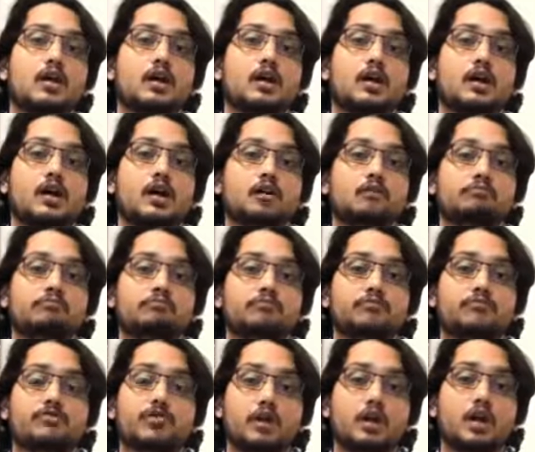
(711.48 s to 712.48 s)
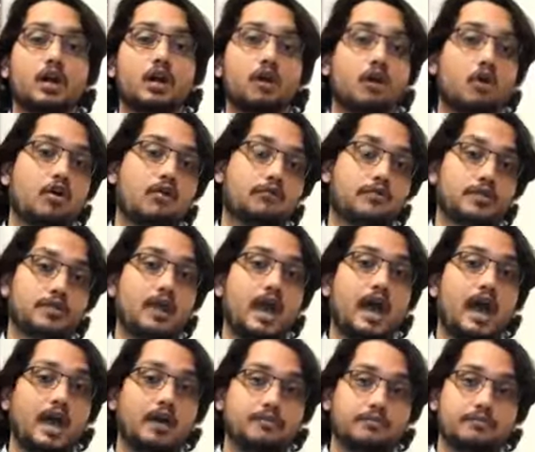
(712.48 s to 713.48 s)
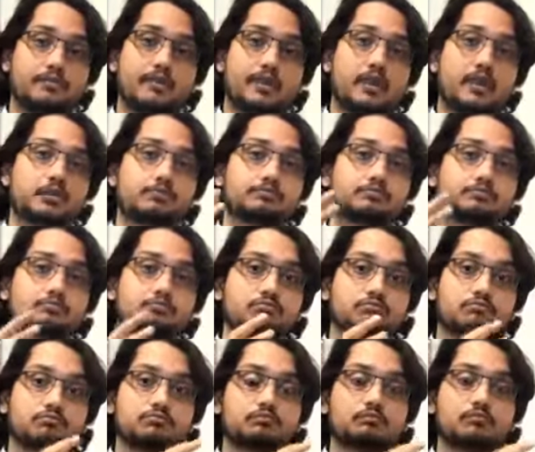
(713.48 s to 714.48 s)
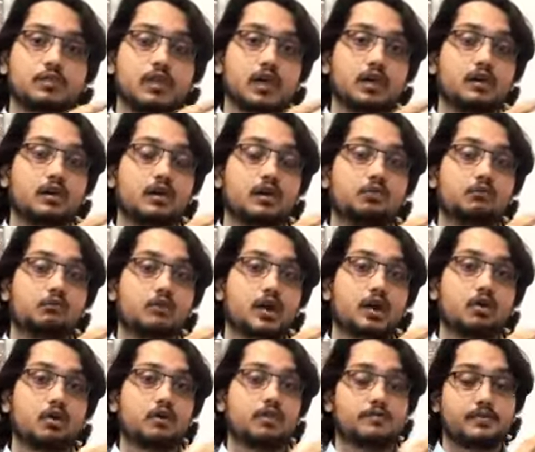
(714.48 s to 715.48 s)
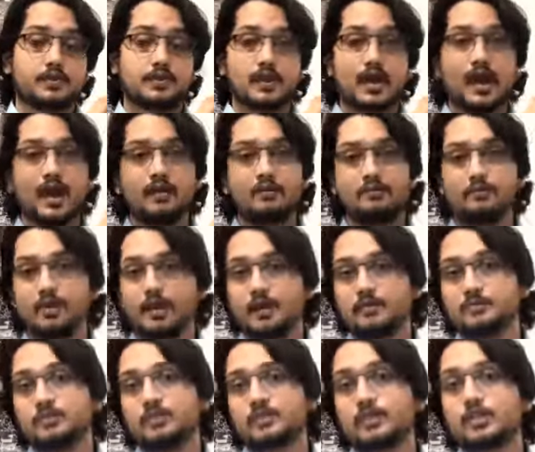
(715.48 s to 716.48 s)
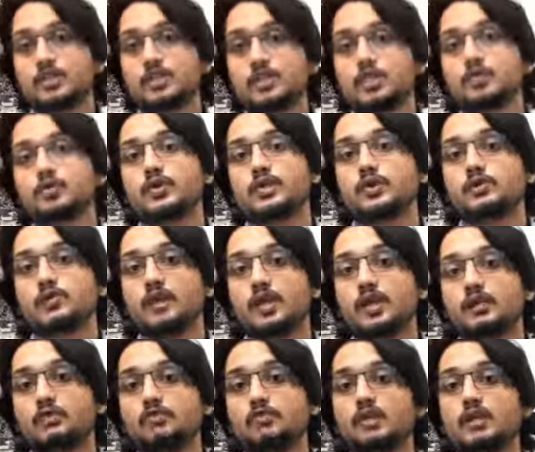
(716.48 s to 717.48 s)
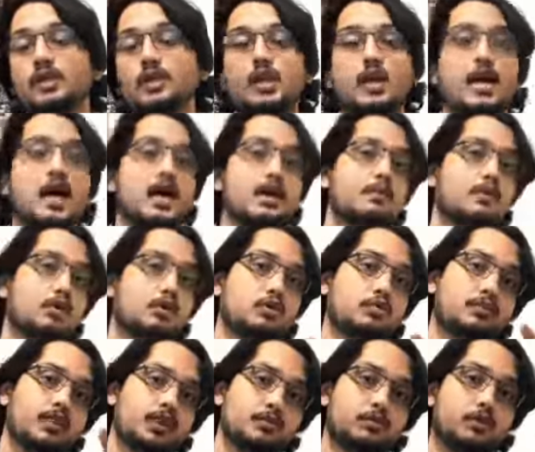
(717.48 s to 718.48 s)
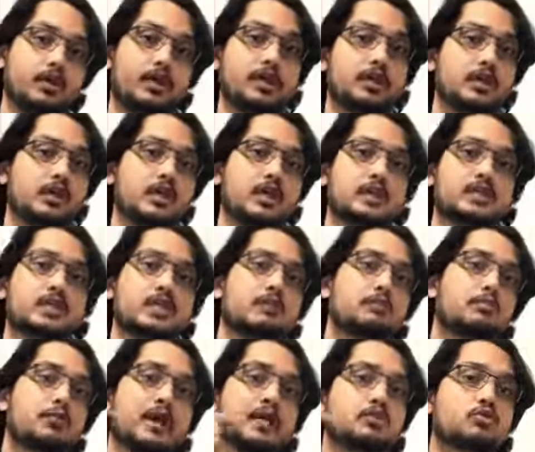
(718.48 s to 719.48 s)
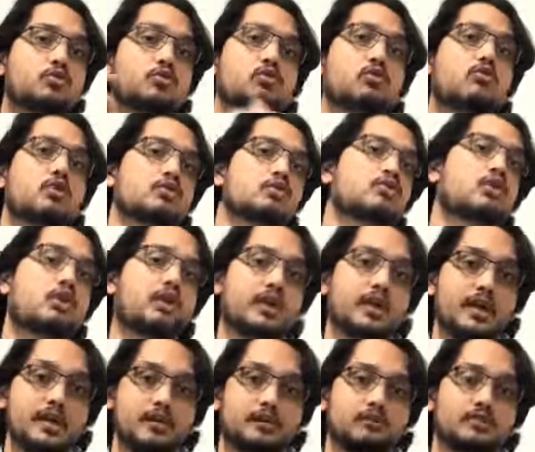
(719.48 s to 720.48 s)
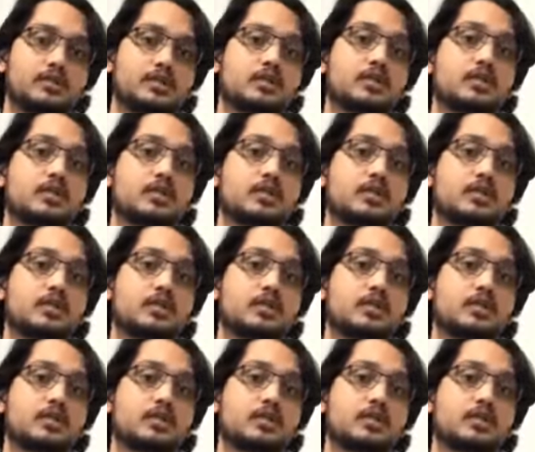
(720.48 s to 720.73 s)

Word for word: um, we a lot of us have uh, a, a, lot of us have rough histories wherein we are able to pinpoint ki my school was not great which is